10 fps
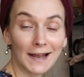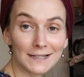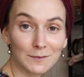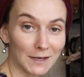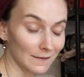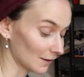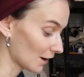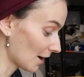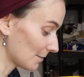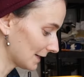asked me in the
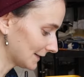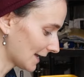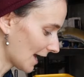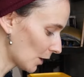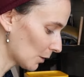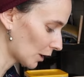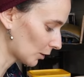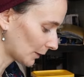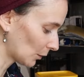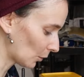comments, how
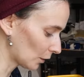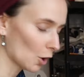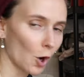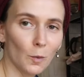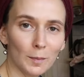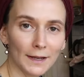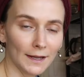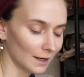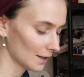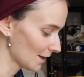are we all
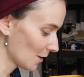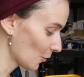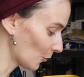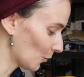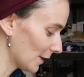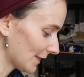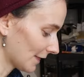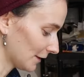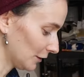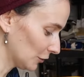coping with,
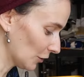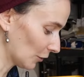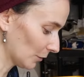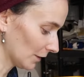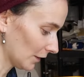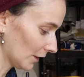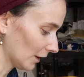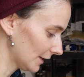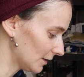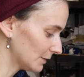
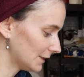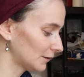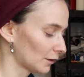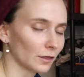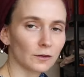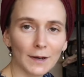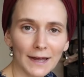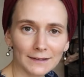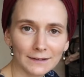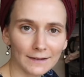the imminent
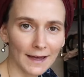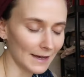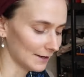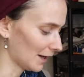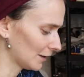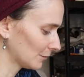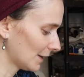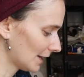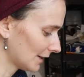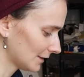threat that
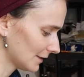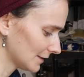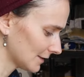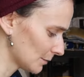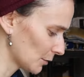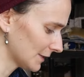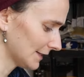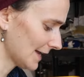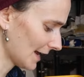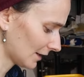Iran is supposed to
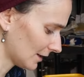attack